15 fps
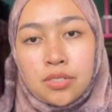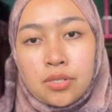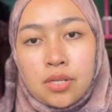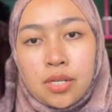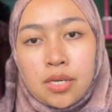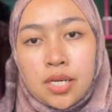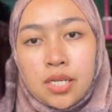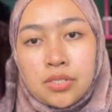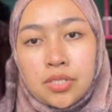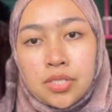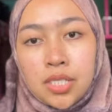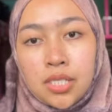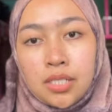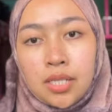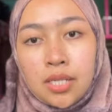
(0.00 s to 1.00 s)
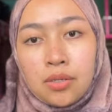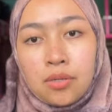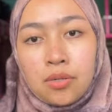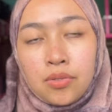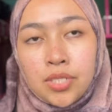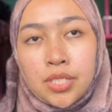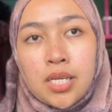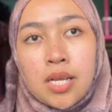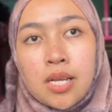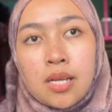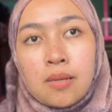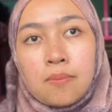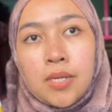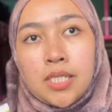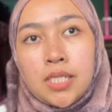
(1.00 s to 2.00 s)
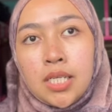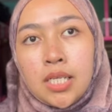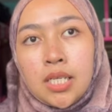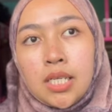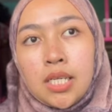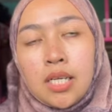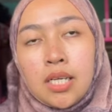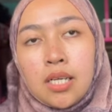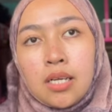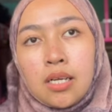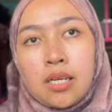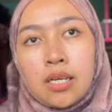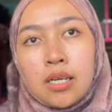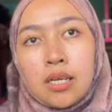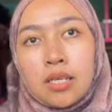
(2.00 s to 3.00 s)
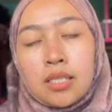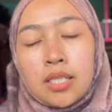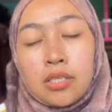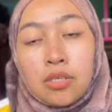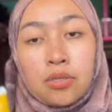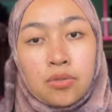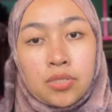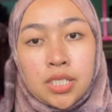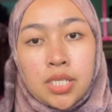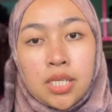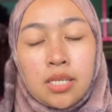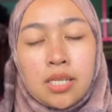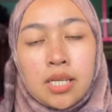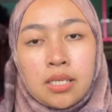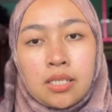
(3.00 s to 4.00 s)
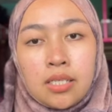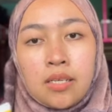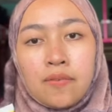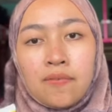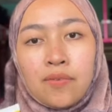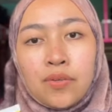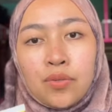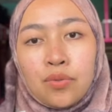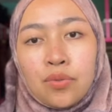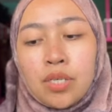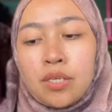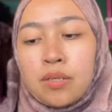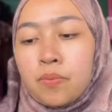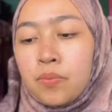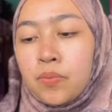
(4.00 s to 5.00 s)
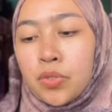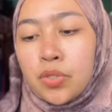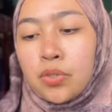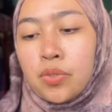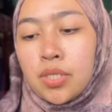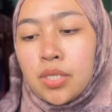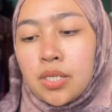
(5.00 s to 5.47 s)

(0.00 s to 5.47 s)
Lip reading: Solarite 3 technology basically technology that give you a broad